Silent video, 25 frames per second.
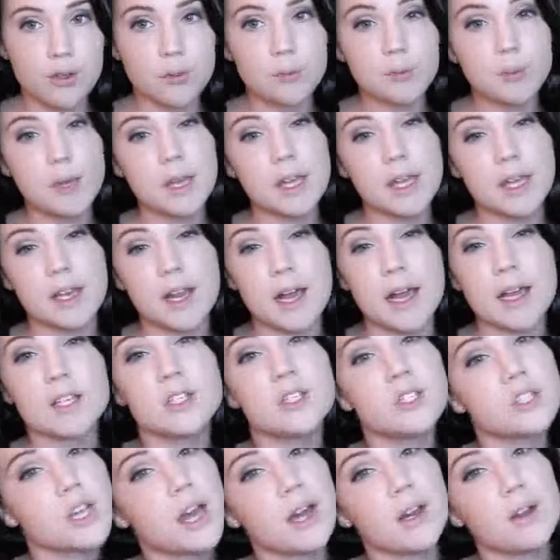you could pick an
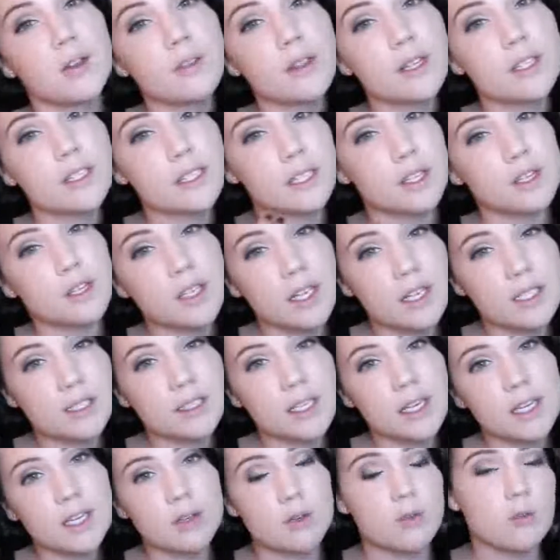eyeshadow that's
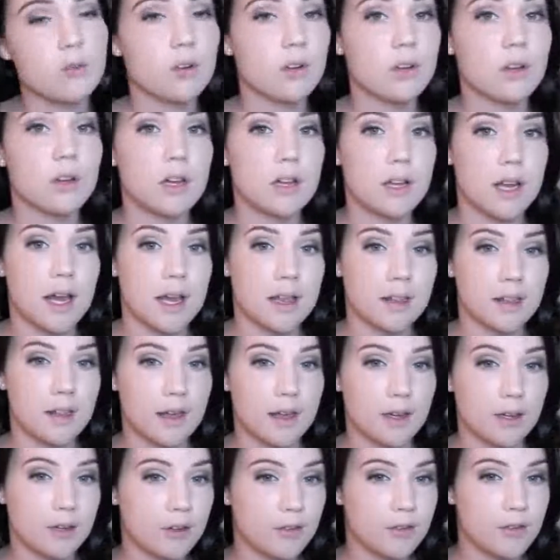iridescent or an
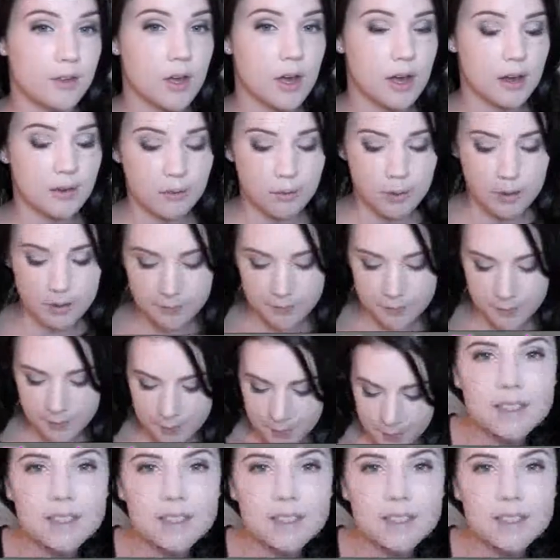eyeliner if you have one.